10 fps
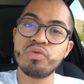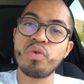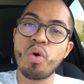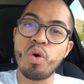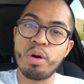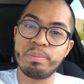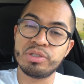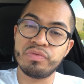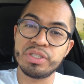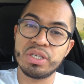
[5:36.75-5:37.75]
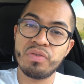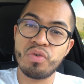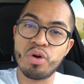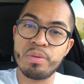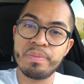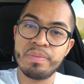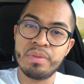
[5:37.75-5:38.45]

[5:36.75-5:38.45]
form, to physical form.